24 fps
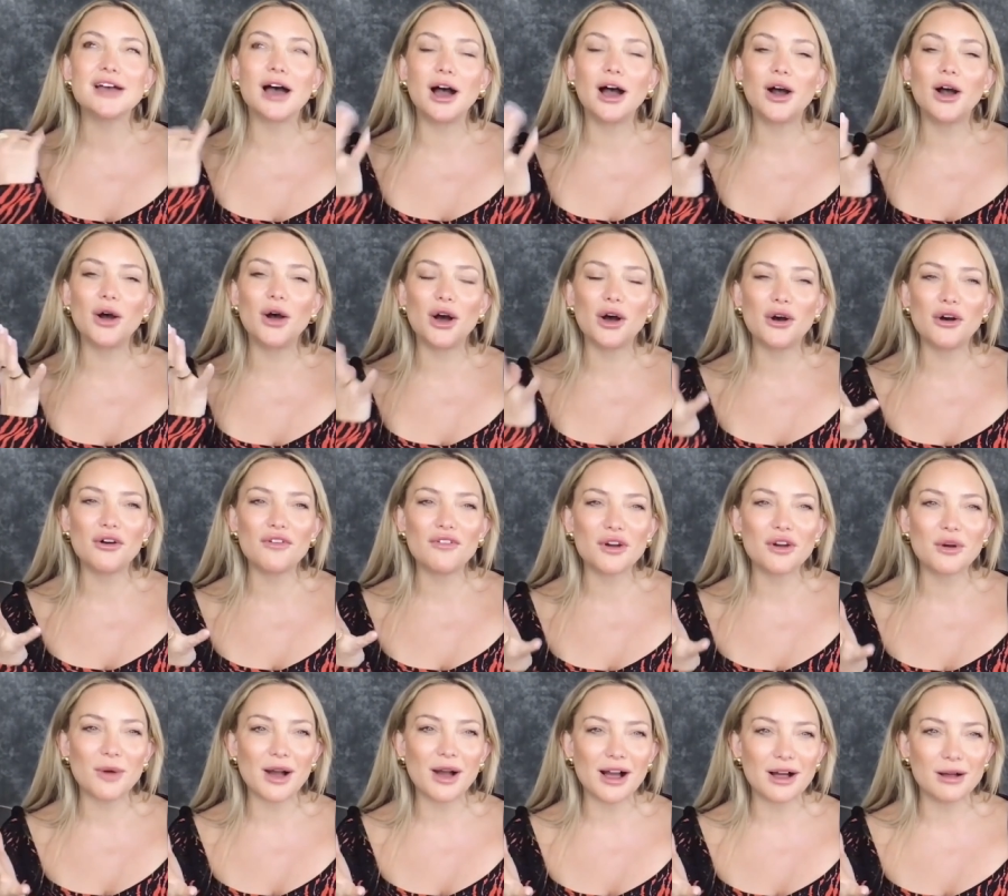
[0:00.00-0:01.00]
so
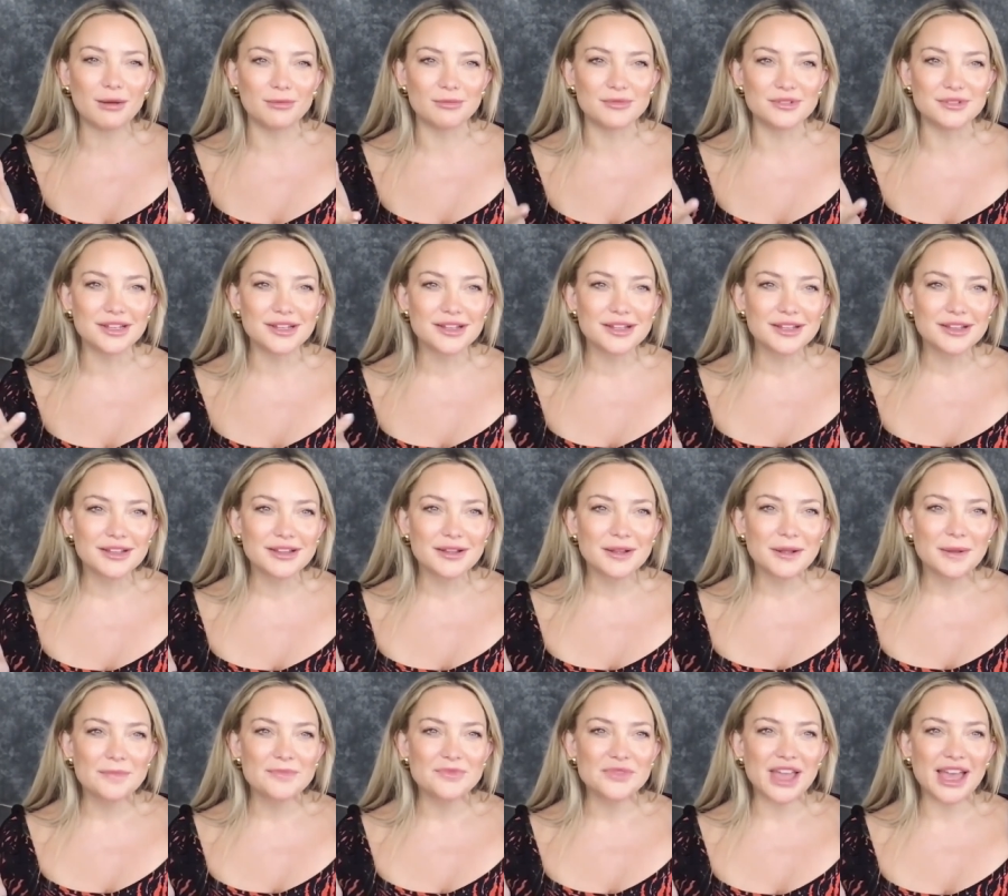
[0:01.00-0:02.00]
overwhelmed.
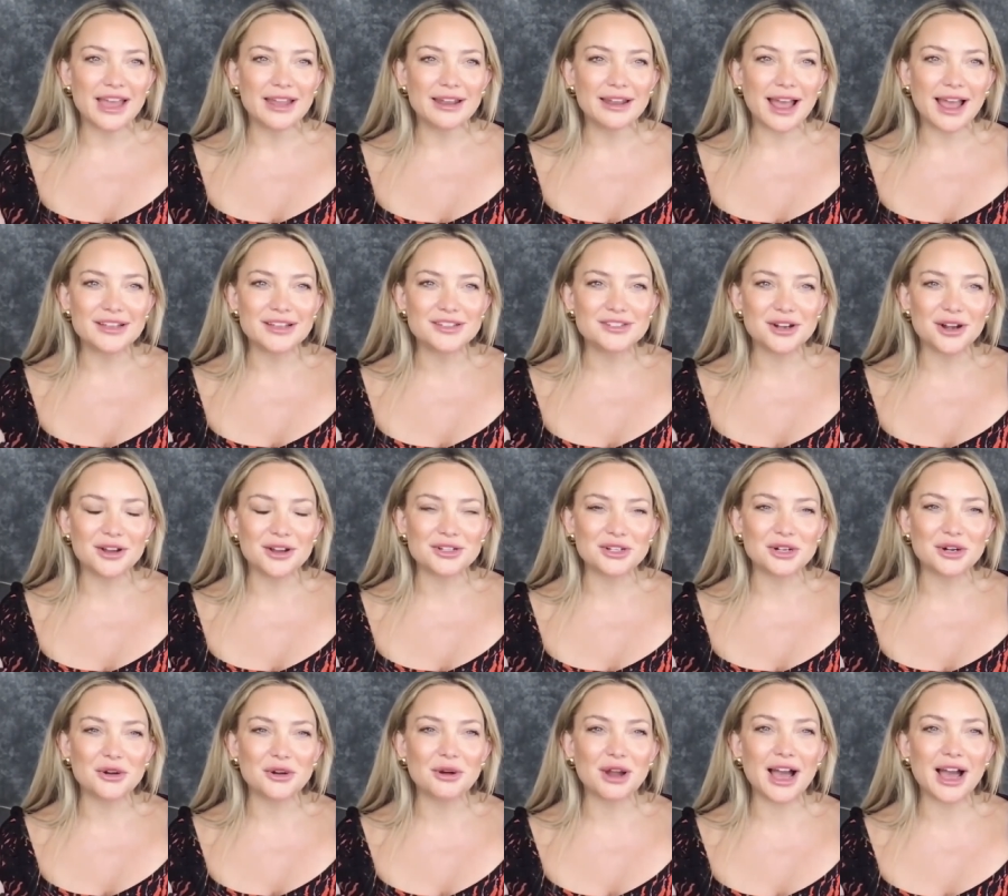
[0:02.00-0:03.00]
And I
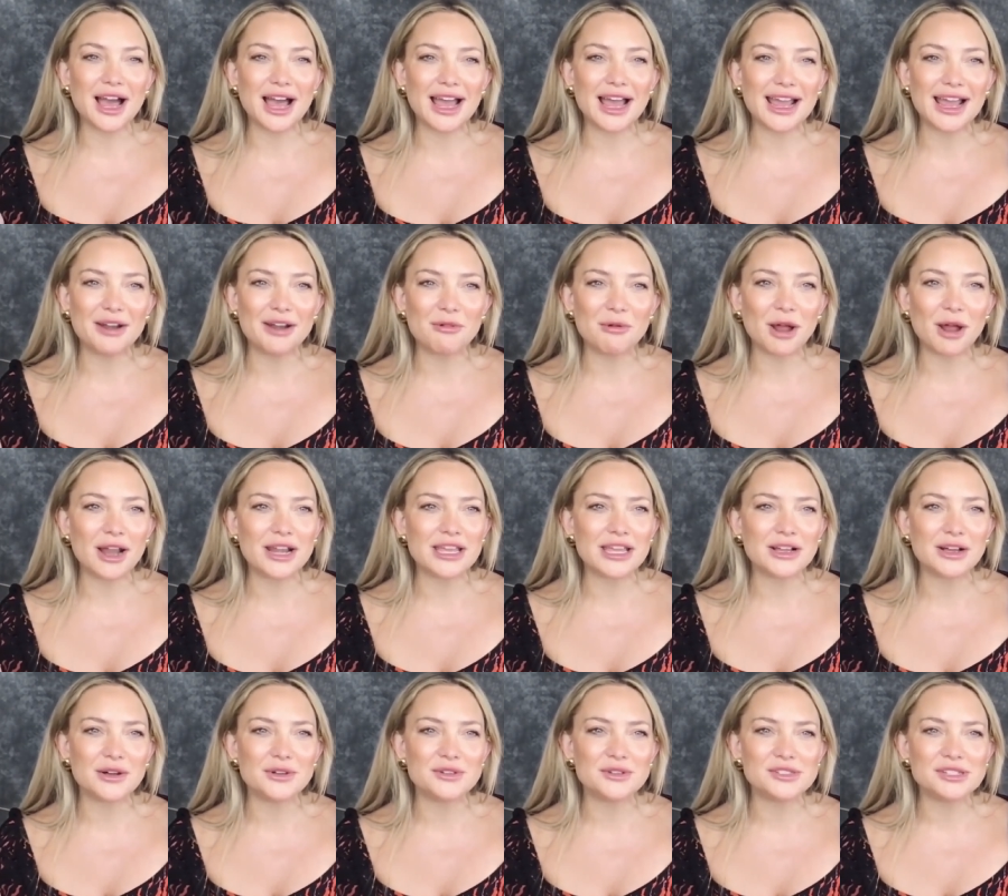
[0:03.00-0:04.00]
started to cry. And
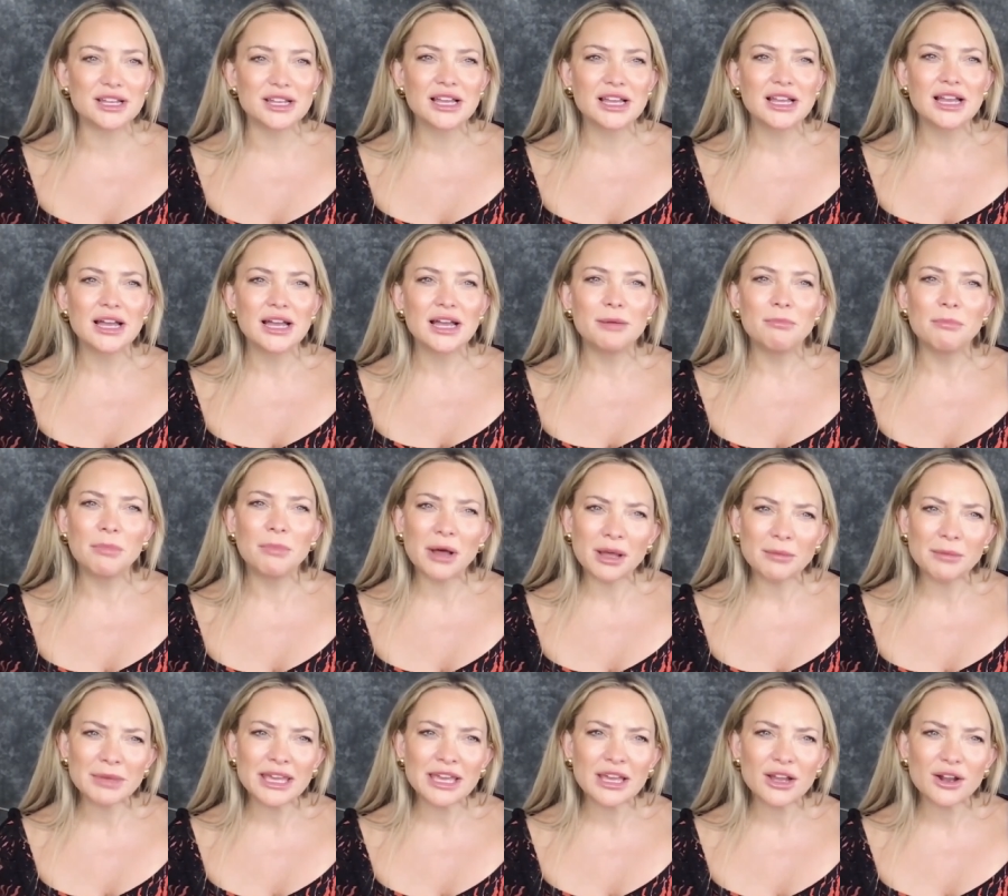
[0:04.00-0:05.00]
Rani goes,
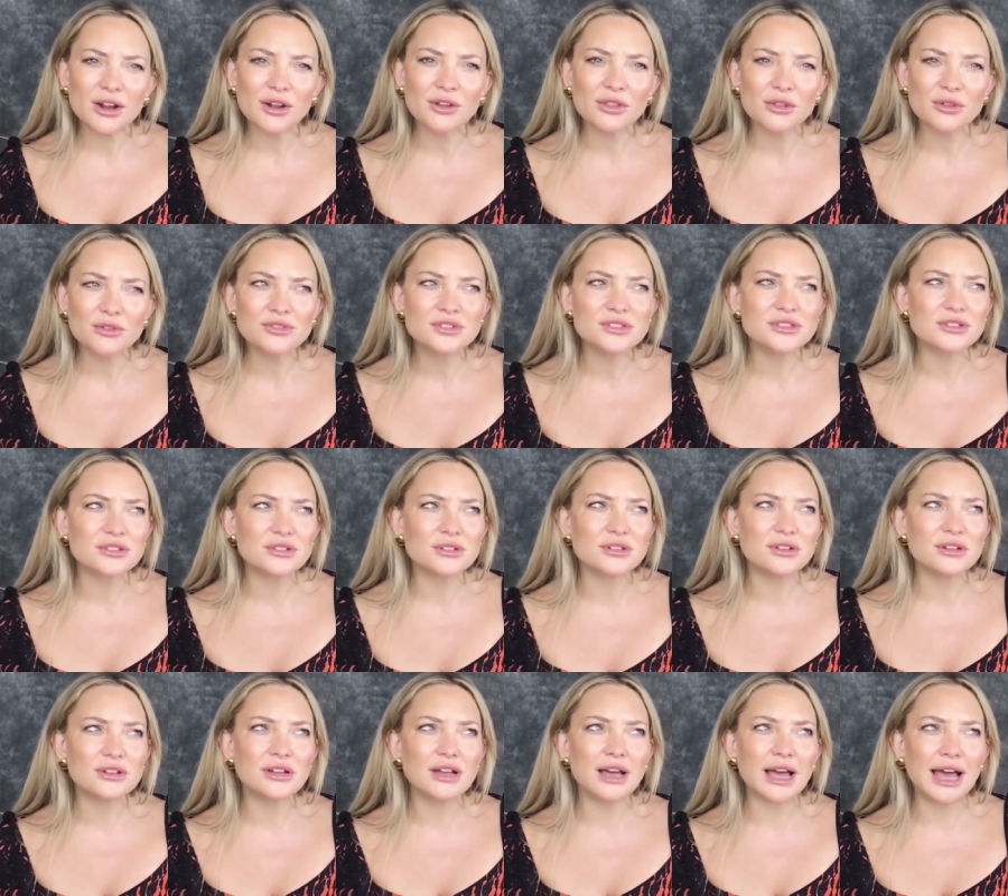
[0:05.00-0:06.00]
"Mommy, are those
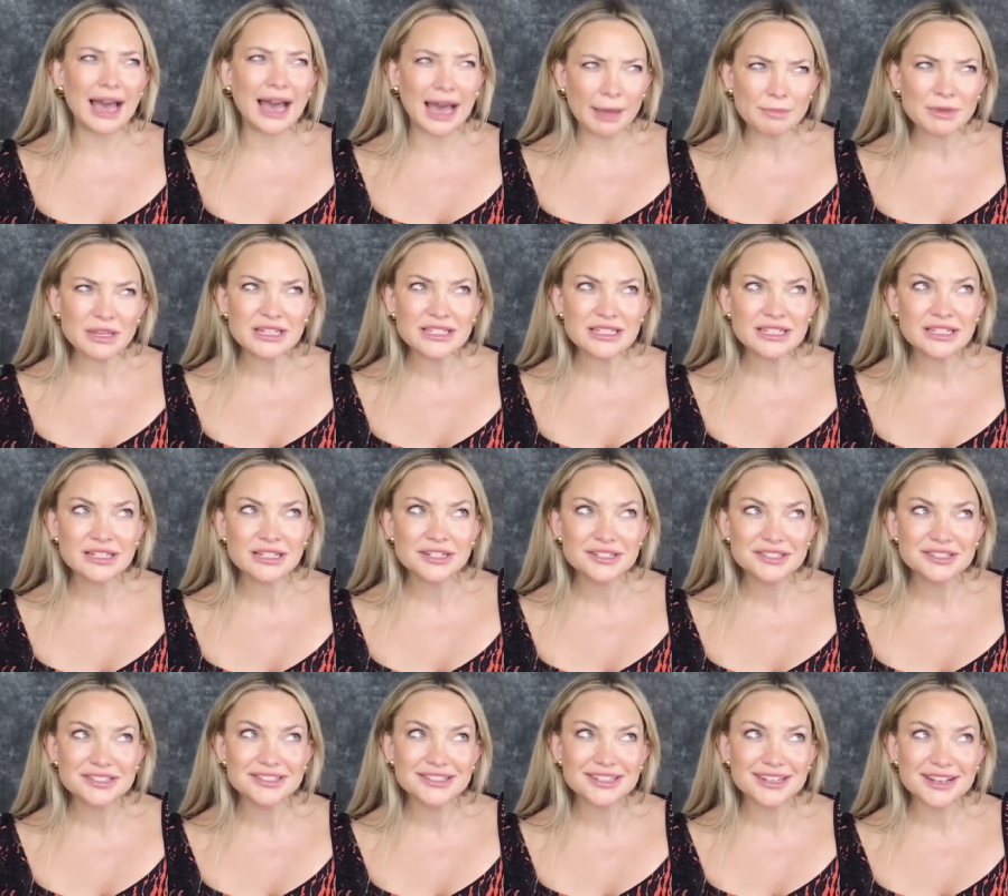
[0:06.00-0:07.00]
happy
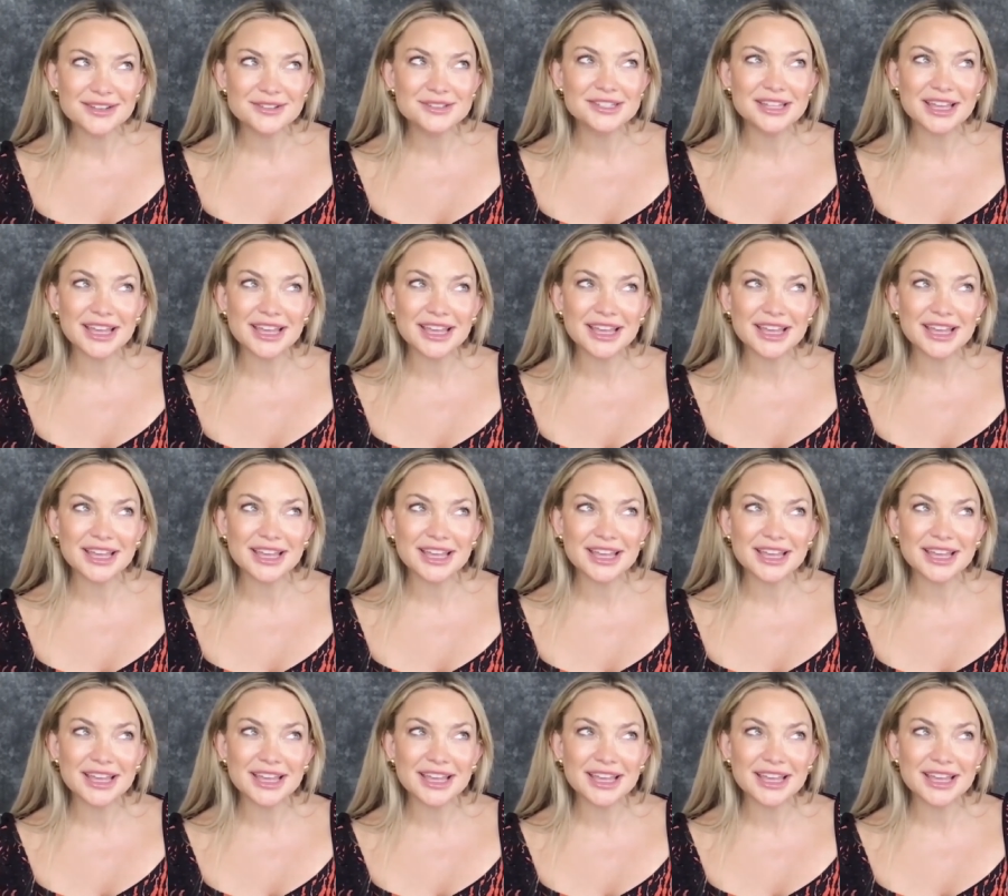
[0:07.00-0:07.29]
tears?"